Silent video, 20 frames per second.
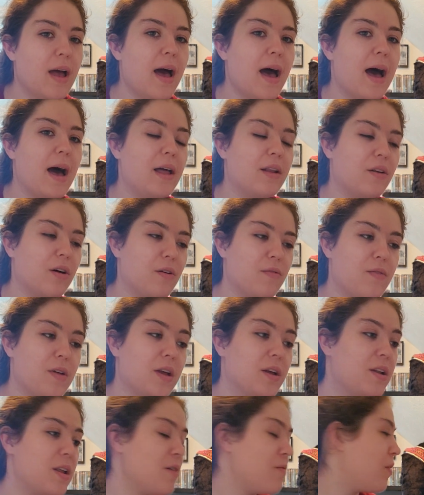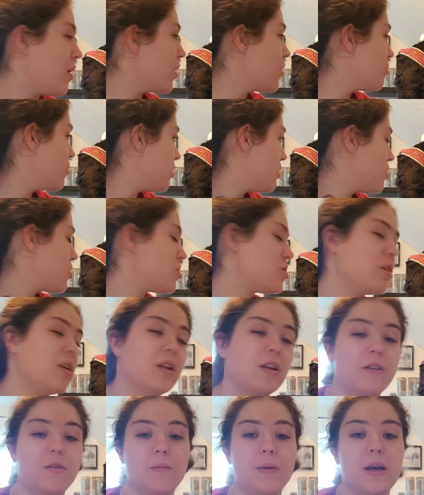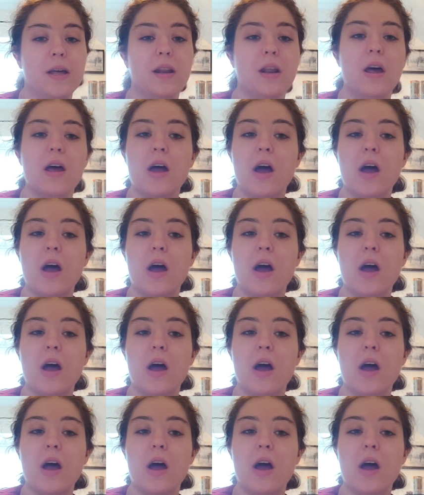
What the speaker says: and I figured if I crunched a little bit,